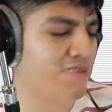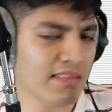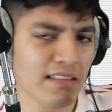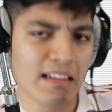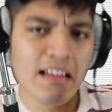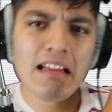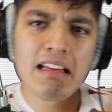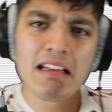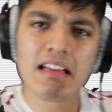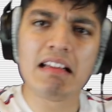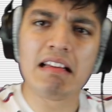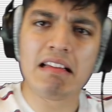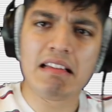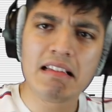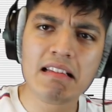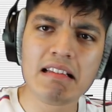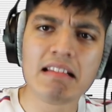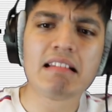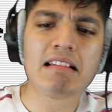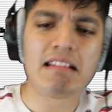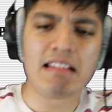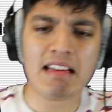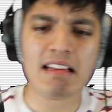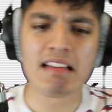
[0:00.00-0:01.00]
my god.
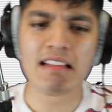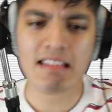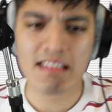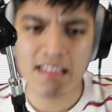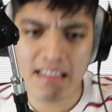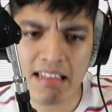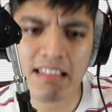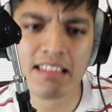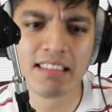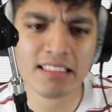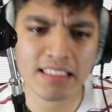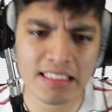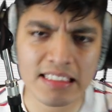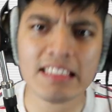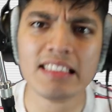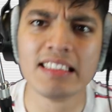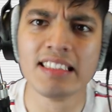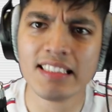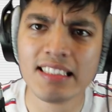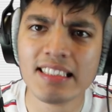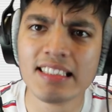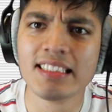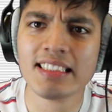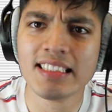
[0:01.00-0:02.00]

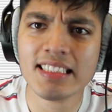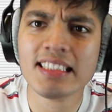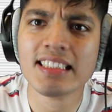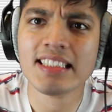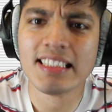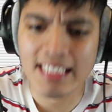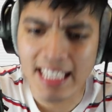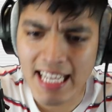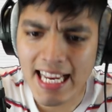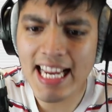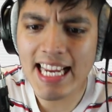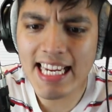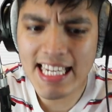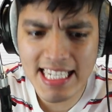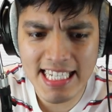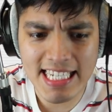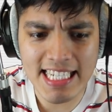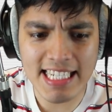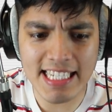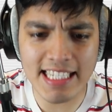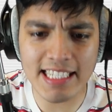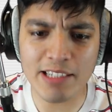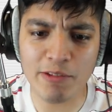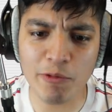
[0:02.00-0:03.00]
Oh my god. Hey,
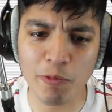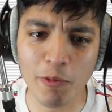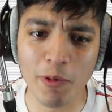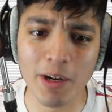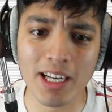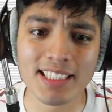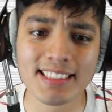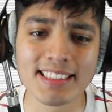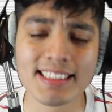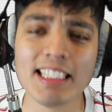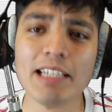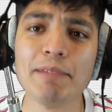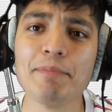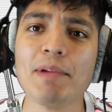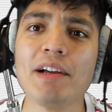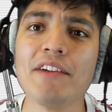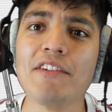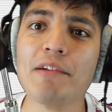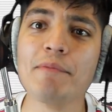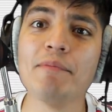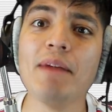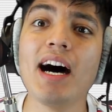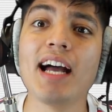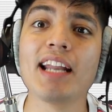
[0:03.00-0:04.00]
what is up
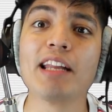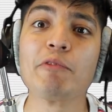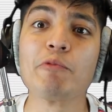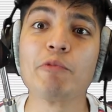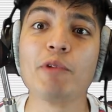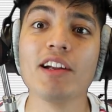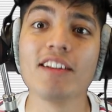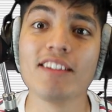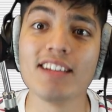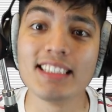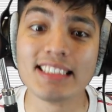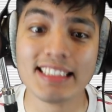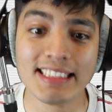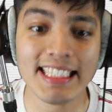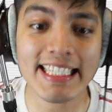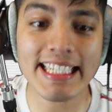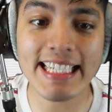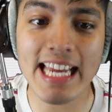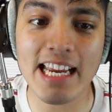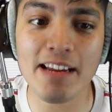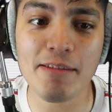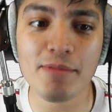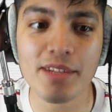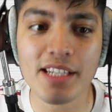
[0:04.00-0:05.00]
everybody?
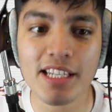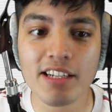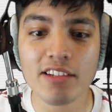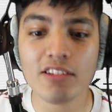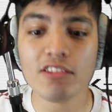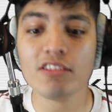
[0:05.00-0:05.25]
Realistic Gaming